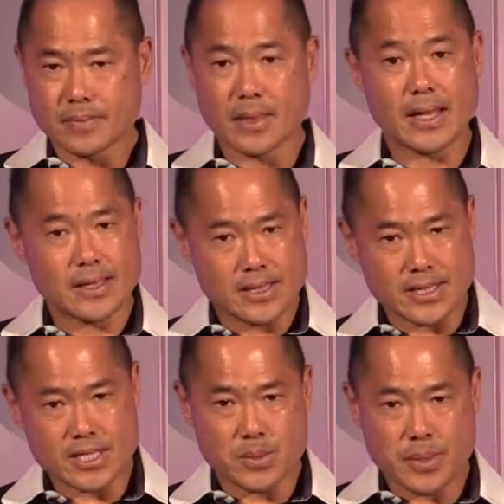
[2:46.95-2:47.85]
like the
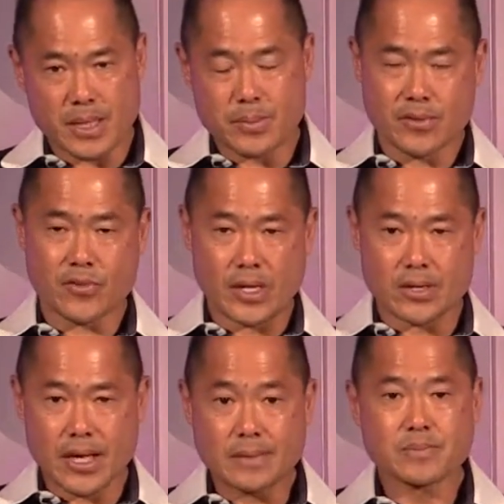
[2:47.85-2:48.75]
TCP/IP for
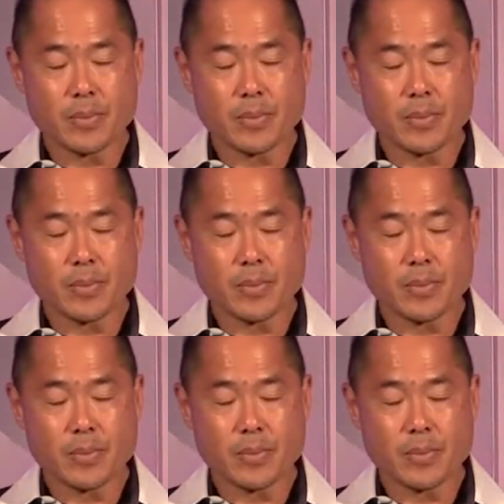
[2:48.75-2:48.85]
internet,